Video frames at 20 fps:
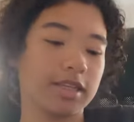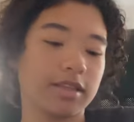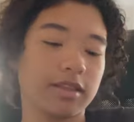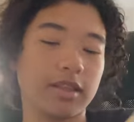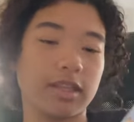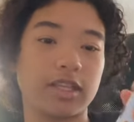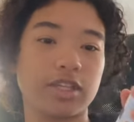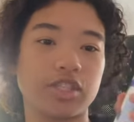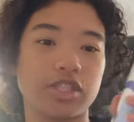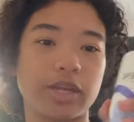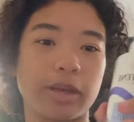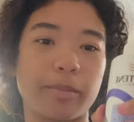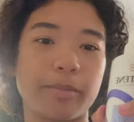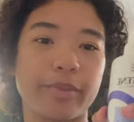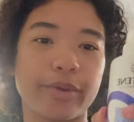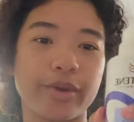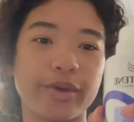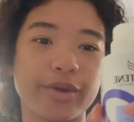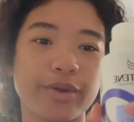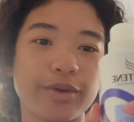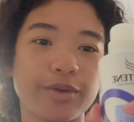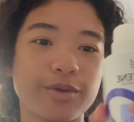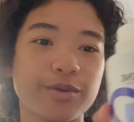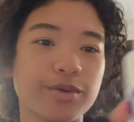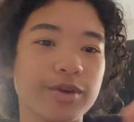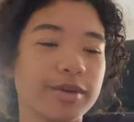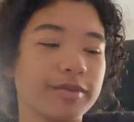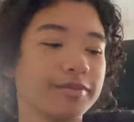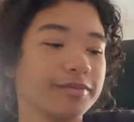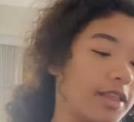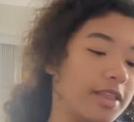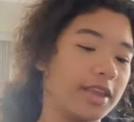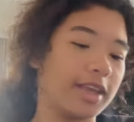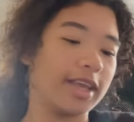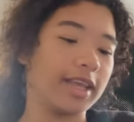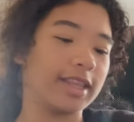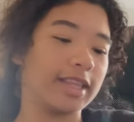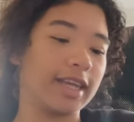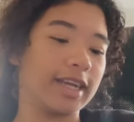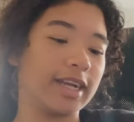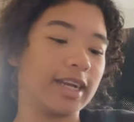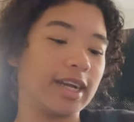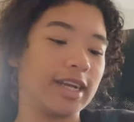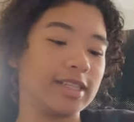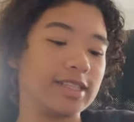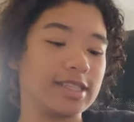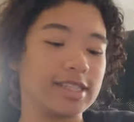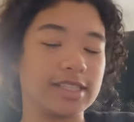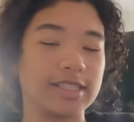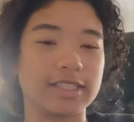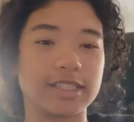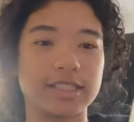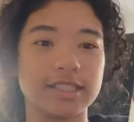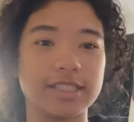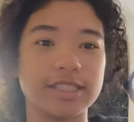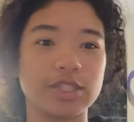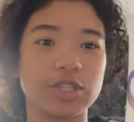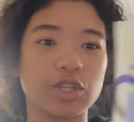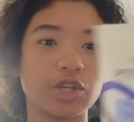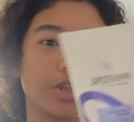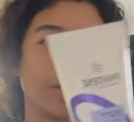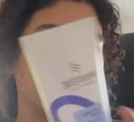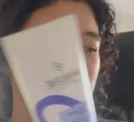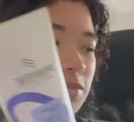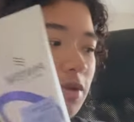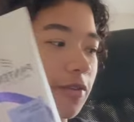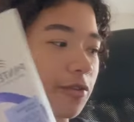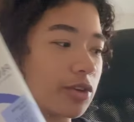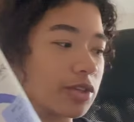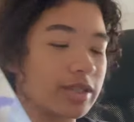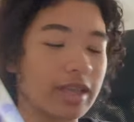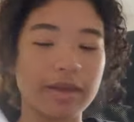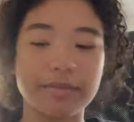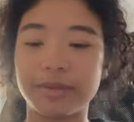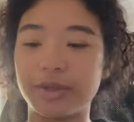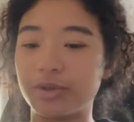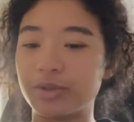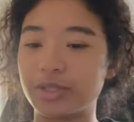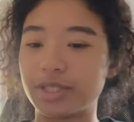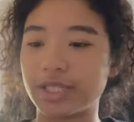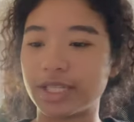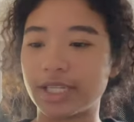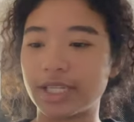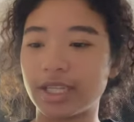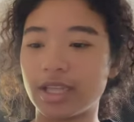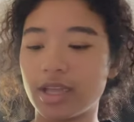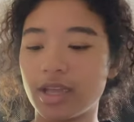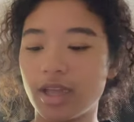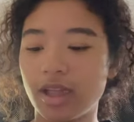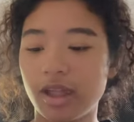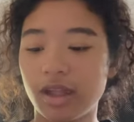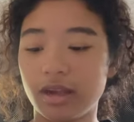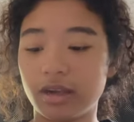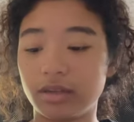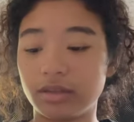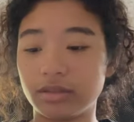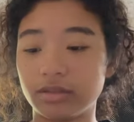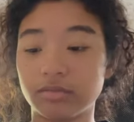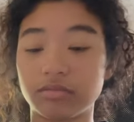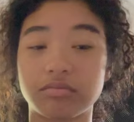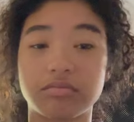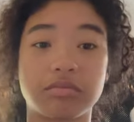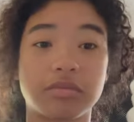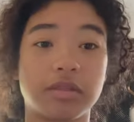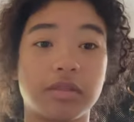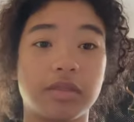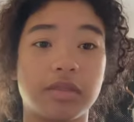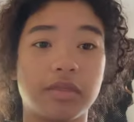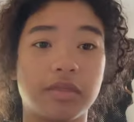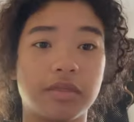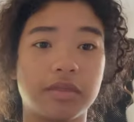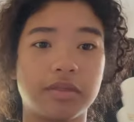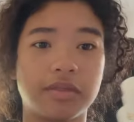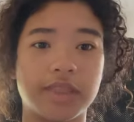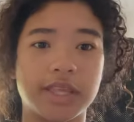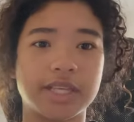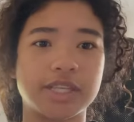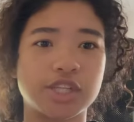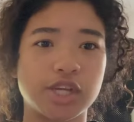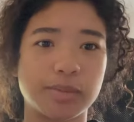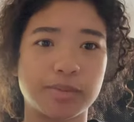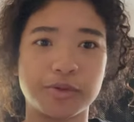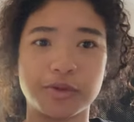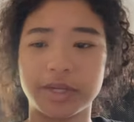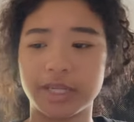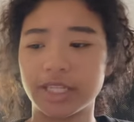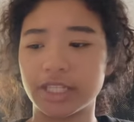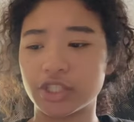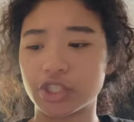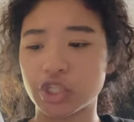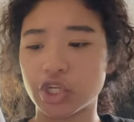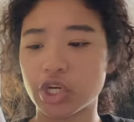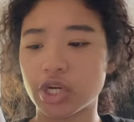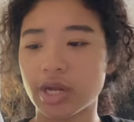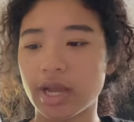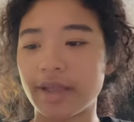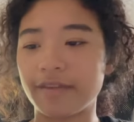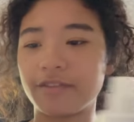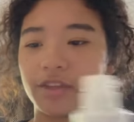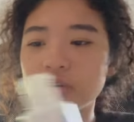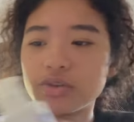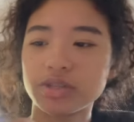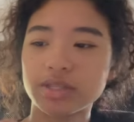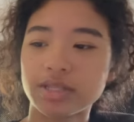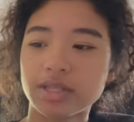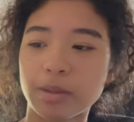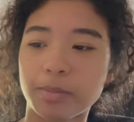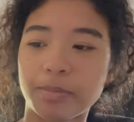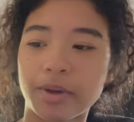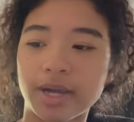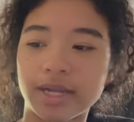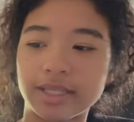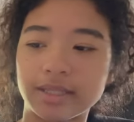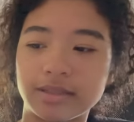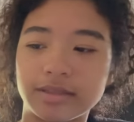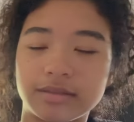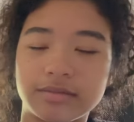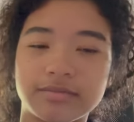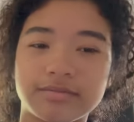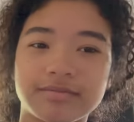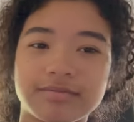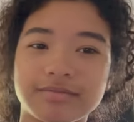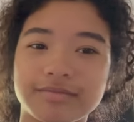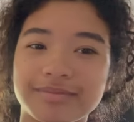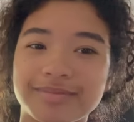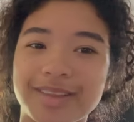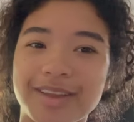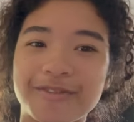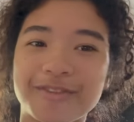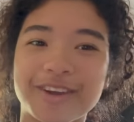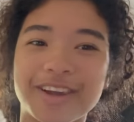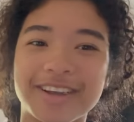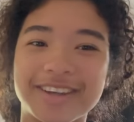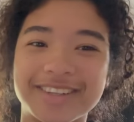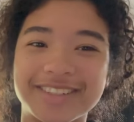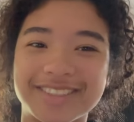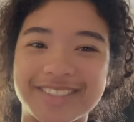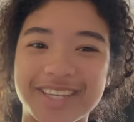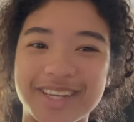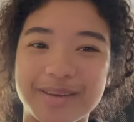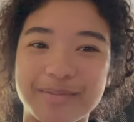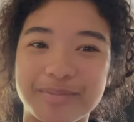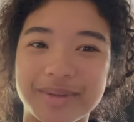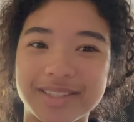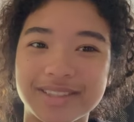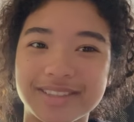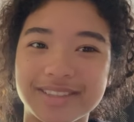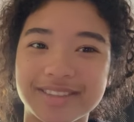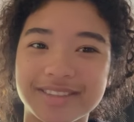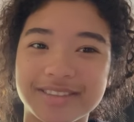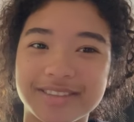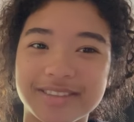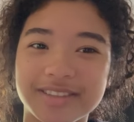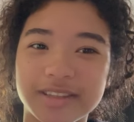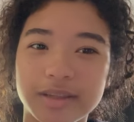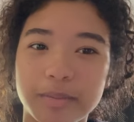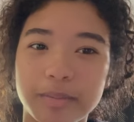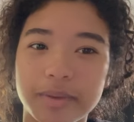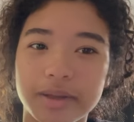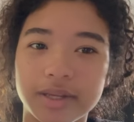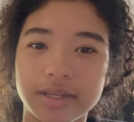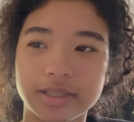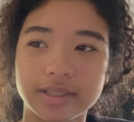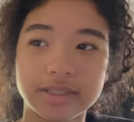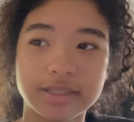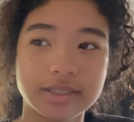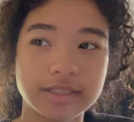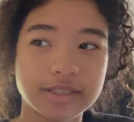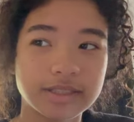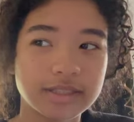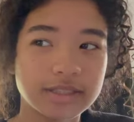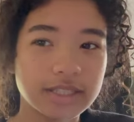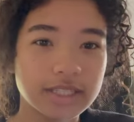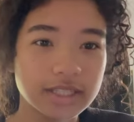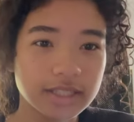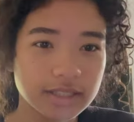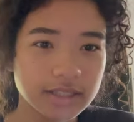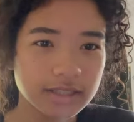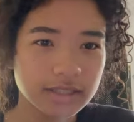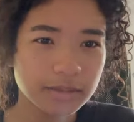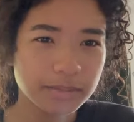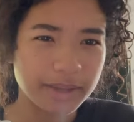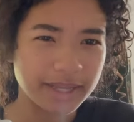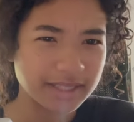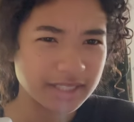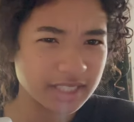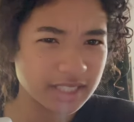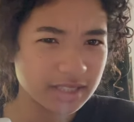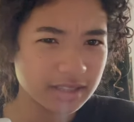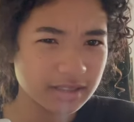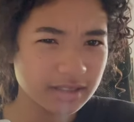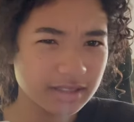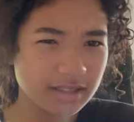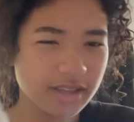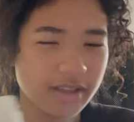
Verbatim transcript: this shampoo. Then I got this conditioner. This is my first time using this shampoo and conditioner. I've used the pant I forgot how to say it. Pan, Pantene? Pantene?